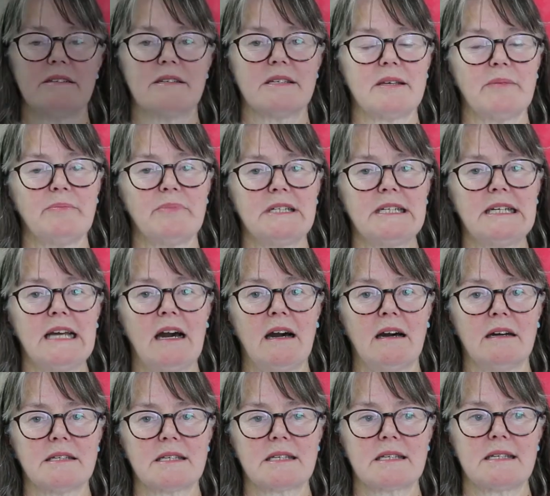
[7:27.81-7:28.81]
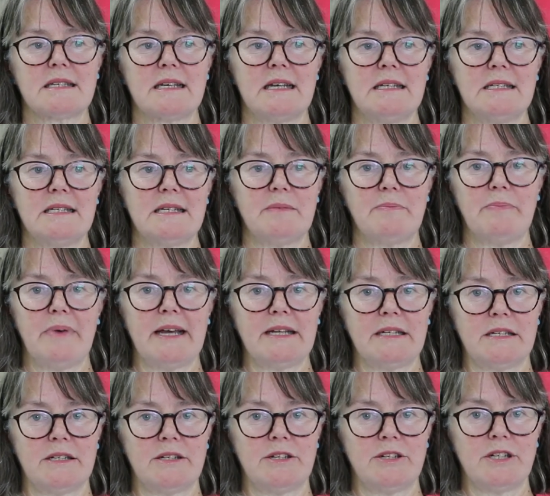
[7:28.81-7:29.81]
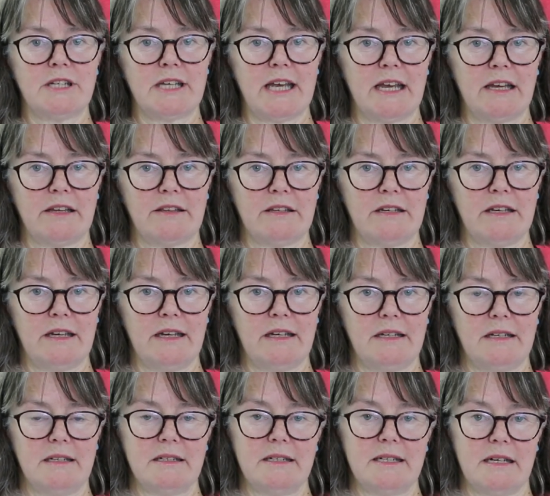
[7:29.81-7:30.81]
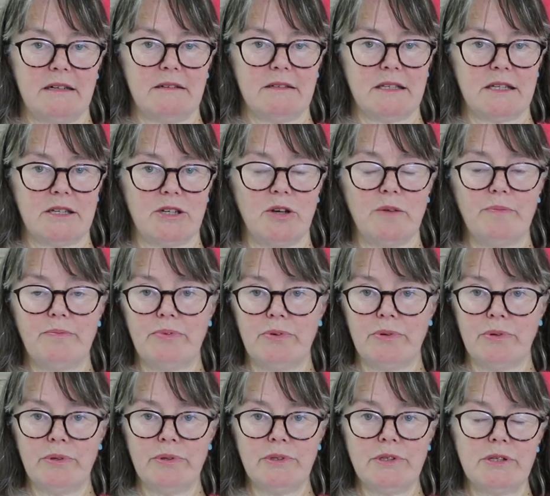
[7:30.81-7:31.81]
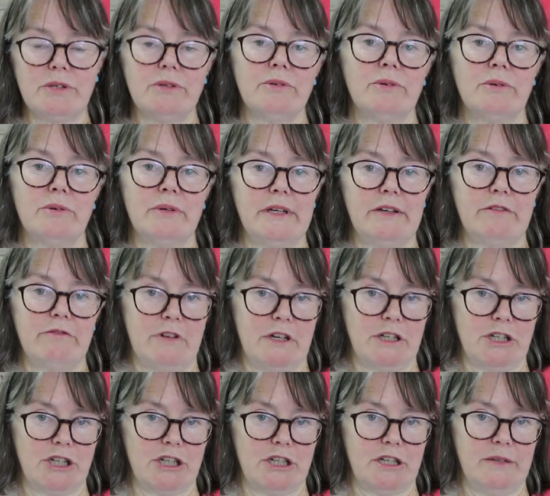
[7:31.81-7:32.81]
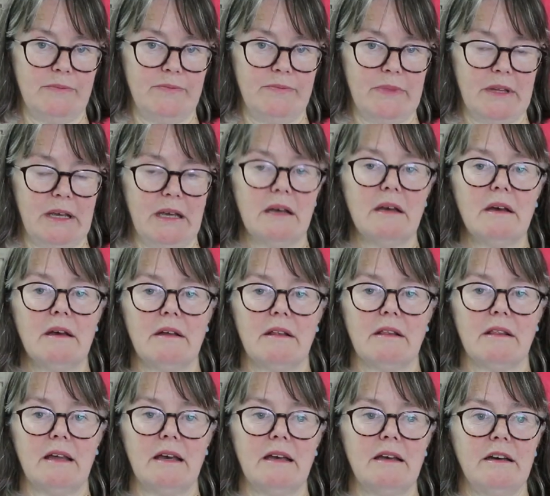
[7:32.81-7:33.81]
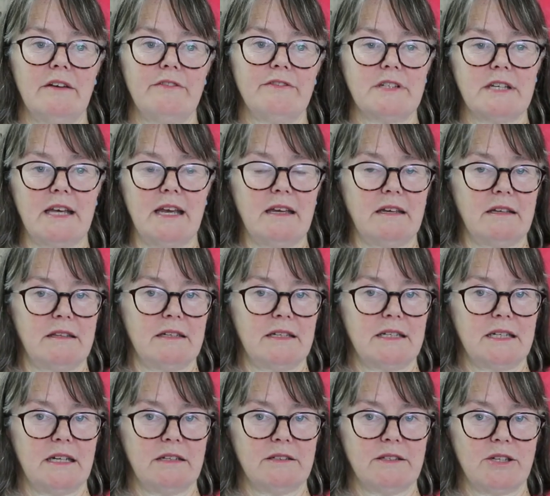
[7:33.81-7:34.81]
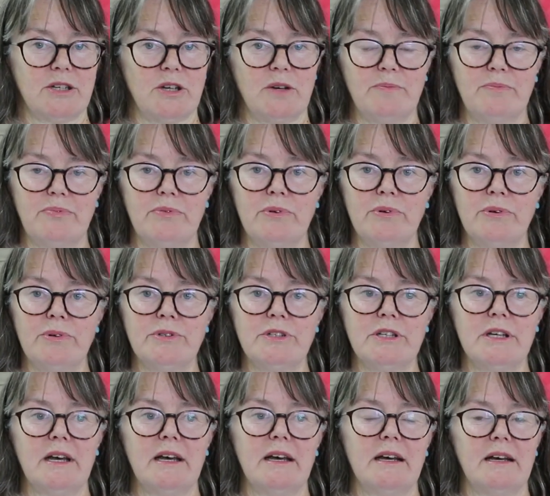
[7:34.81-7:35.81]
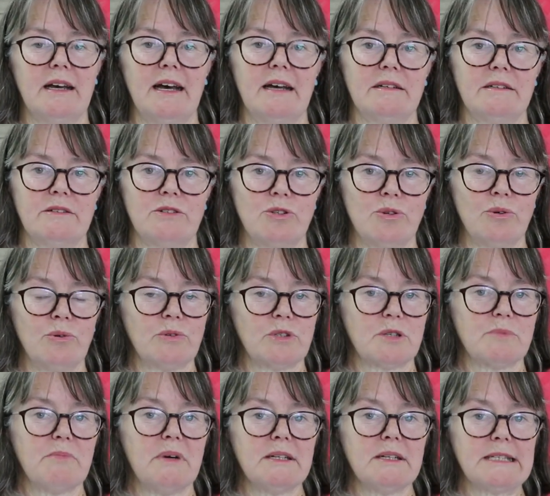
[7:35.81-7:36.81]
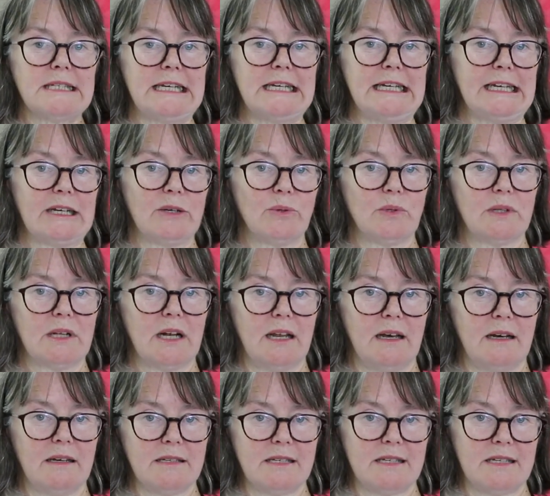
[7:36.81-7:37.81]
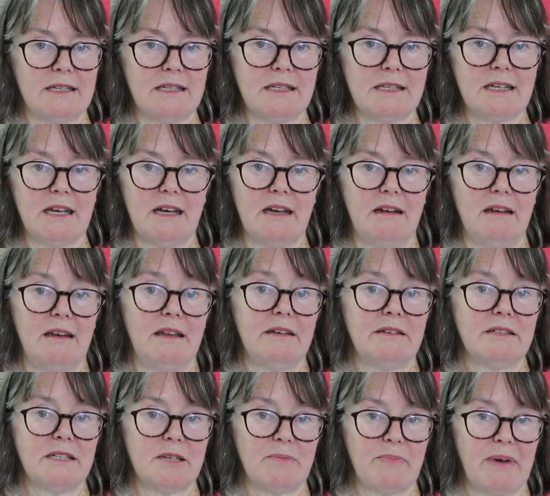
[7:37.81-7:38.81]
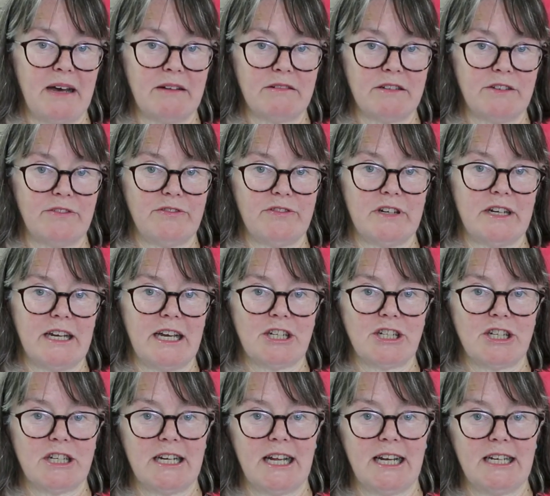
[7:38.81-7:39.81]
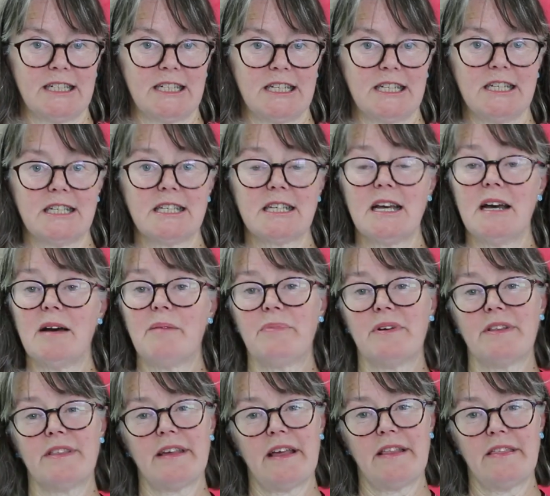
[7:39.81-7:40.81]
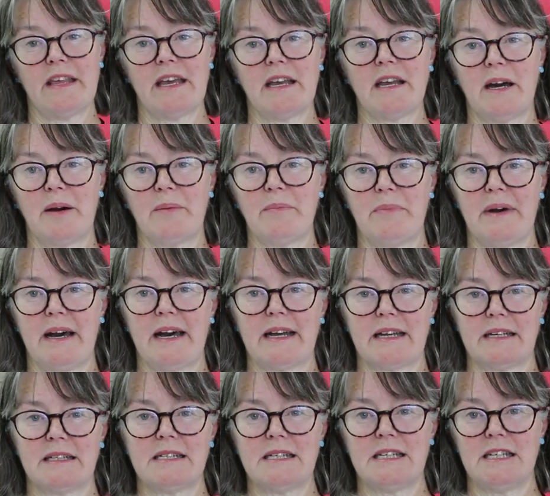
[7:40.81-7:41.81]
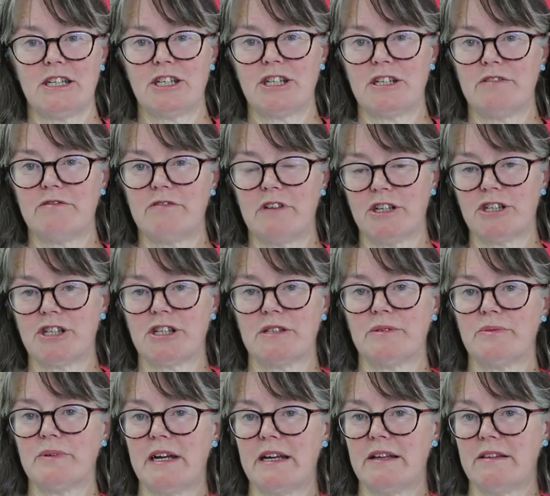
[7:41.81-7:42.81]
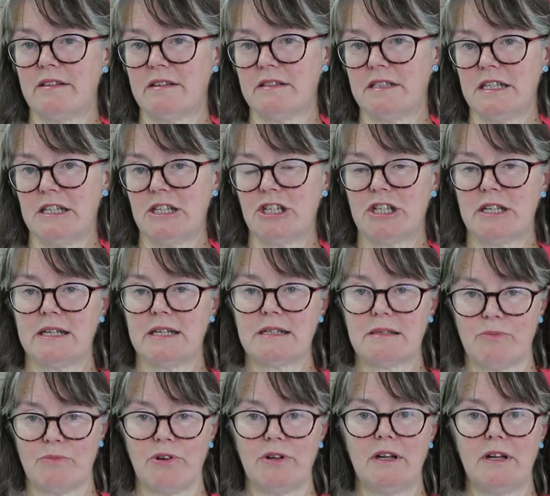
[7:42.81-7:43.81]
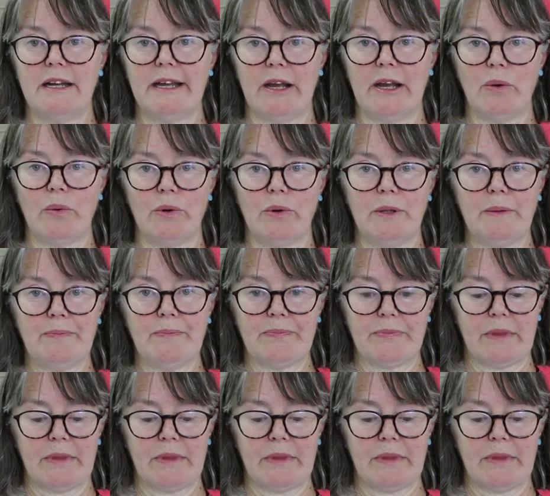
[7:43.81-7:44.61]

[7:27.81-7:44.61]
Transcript: Somebody asks, is it better to take the Delta abroad or in Russia? They have taken the Delta abroad, taught multilingual classes, learnt about different nationalities, but then they come back and teach in Russia where the teaching is monolingual.